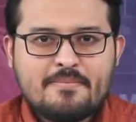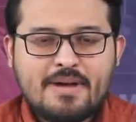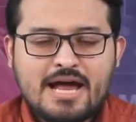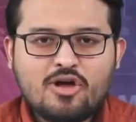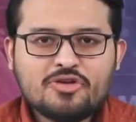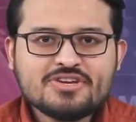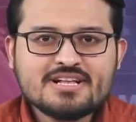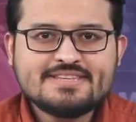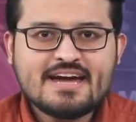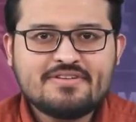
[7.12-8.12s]

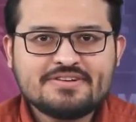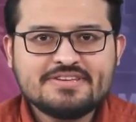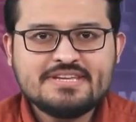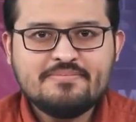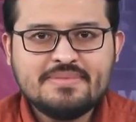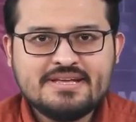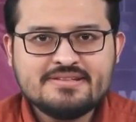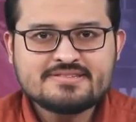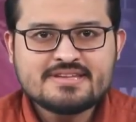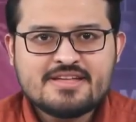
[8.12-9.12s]
Biological diversity
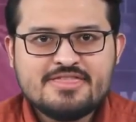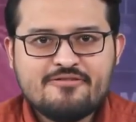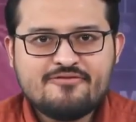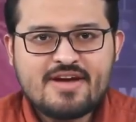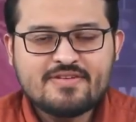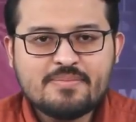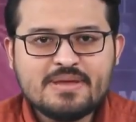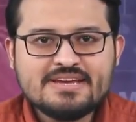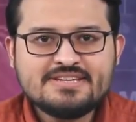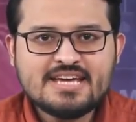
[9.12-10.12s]
means the
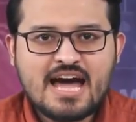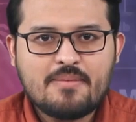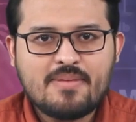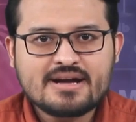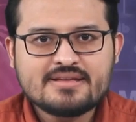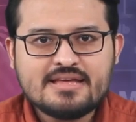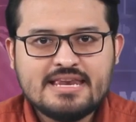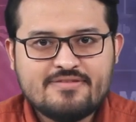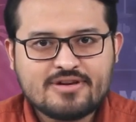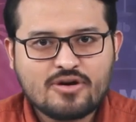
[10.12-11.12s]
variability among
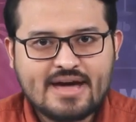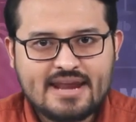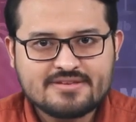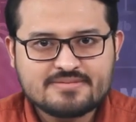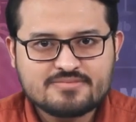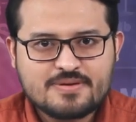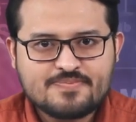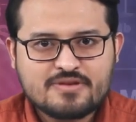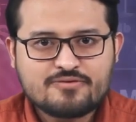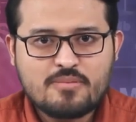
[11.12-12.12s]
living organisms
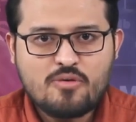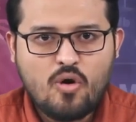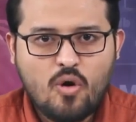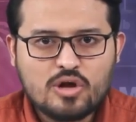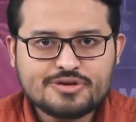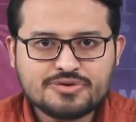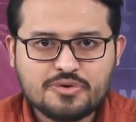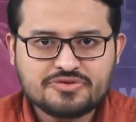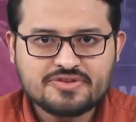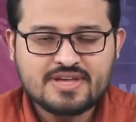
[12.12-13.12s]
from all
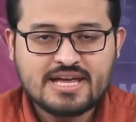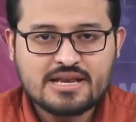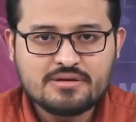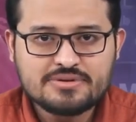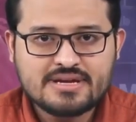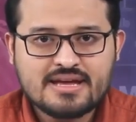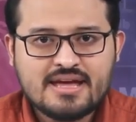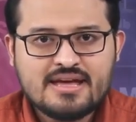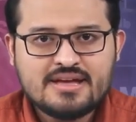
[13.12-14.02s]
sources, including